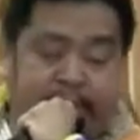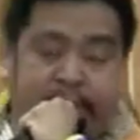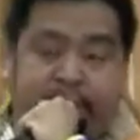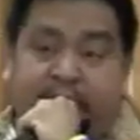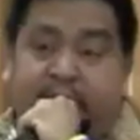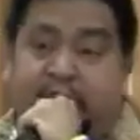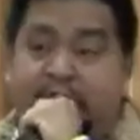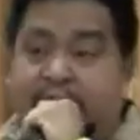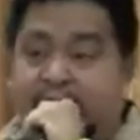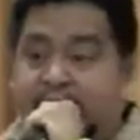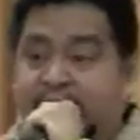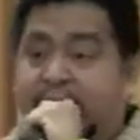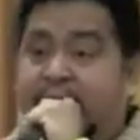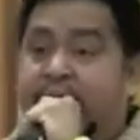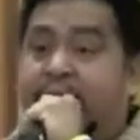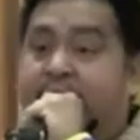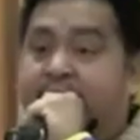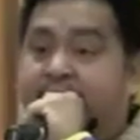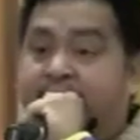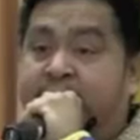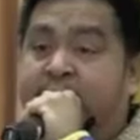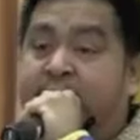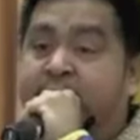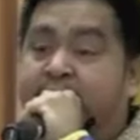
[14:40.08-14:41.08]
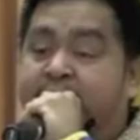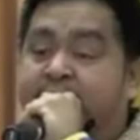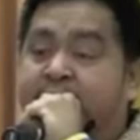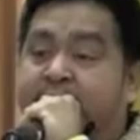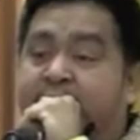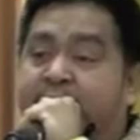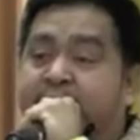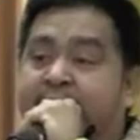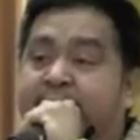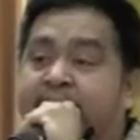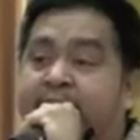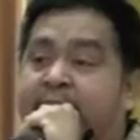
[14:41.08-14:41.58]
Yeah,
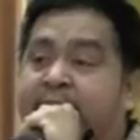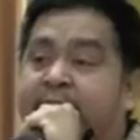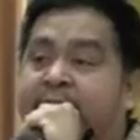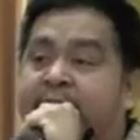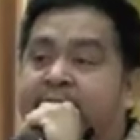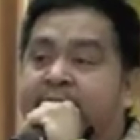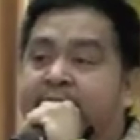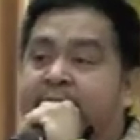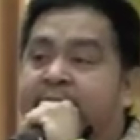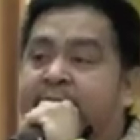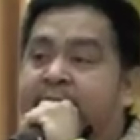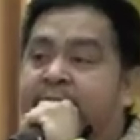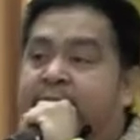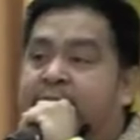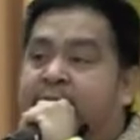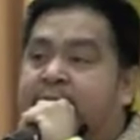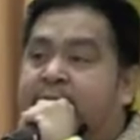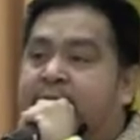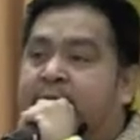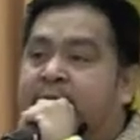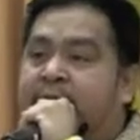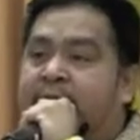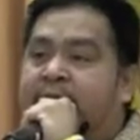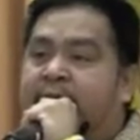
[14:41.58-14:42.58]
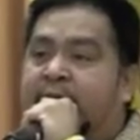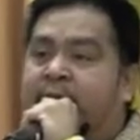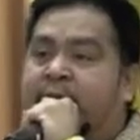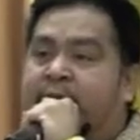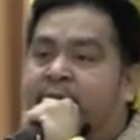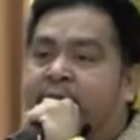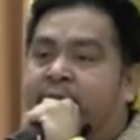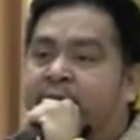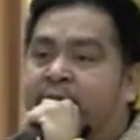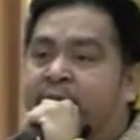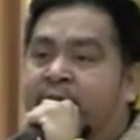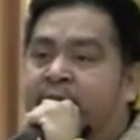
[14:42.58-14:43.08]
you'll find like a lot
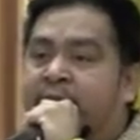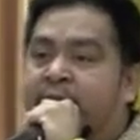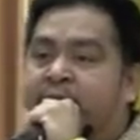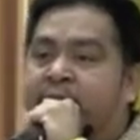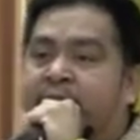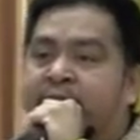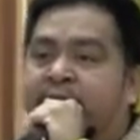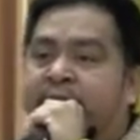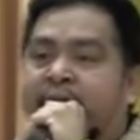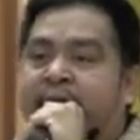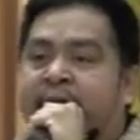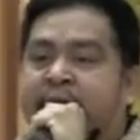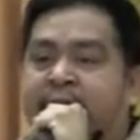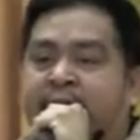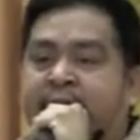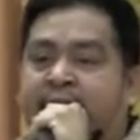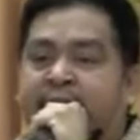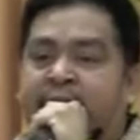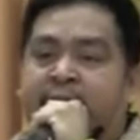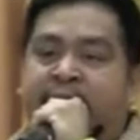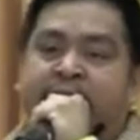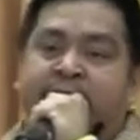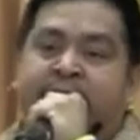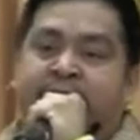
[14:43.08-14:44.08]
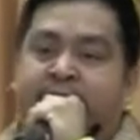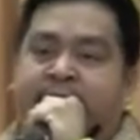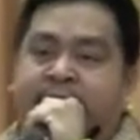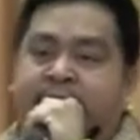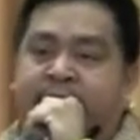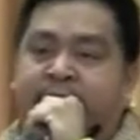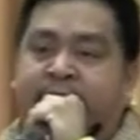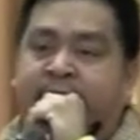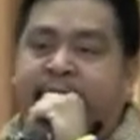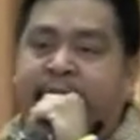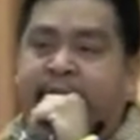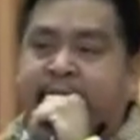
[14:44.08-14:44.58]
of the older style
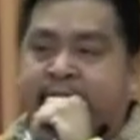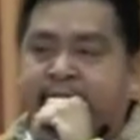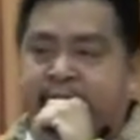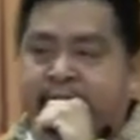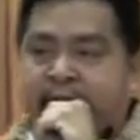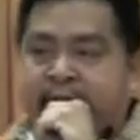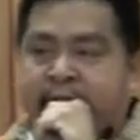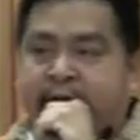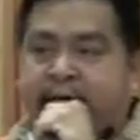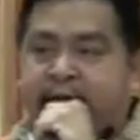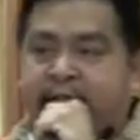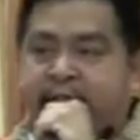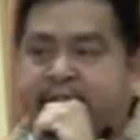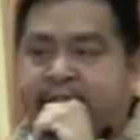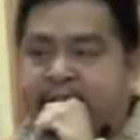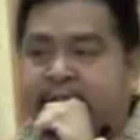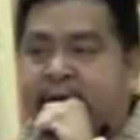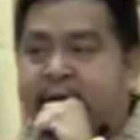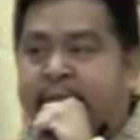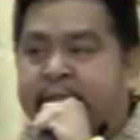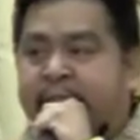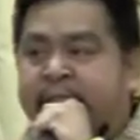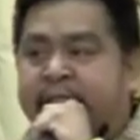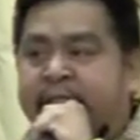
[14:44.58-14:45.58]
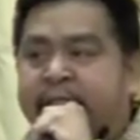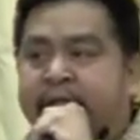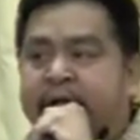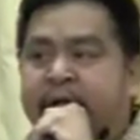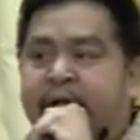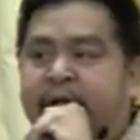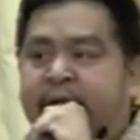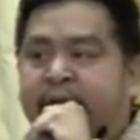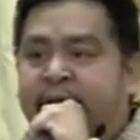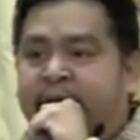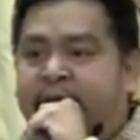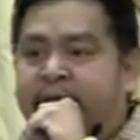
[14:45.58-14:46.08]
dancers, because the type of
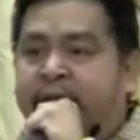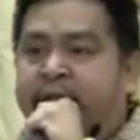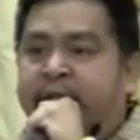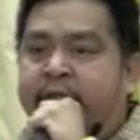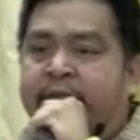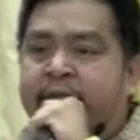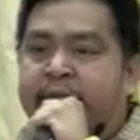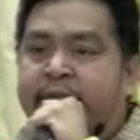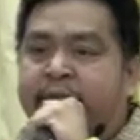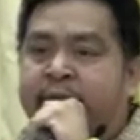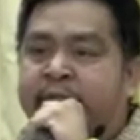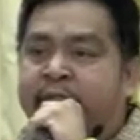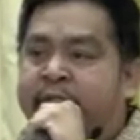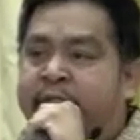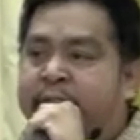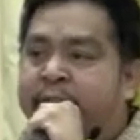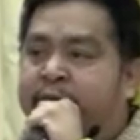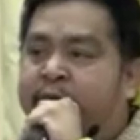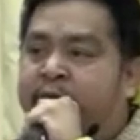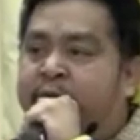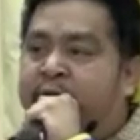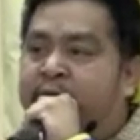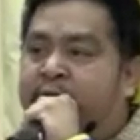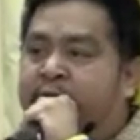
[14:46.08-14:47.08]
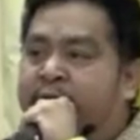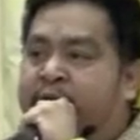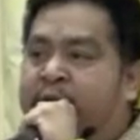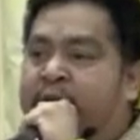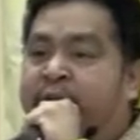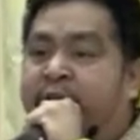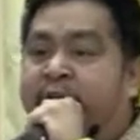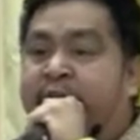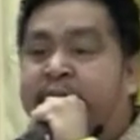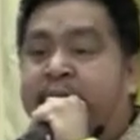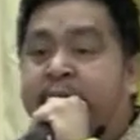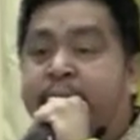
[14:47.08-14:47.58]
style that I do is more of a
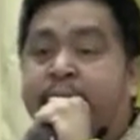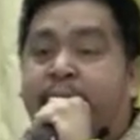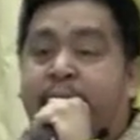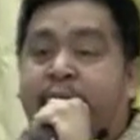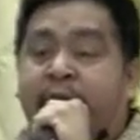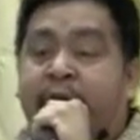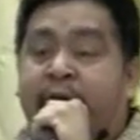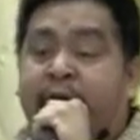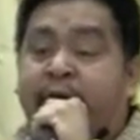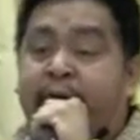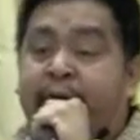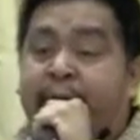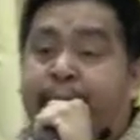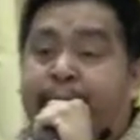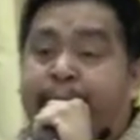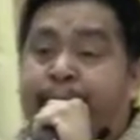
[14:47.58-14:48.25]
contemporary,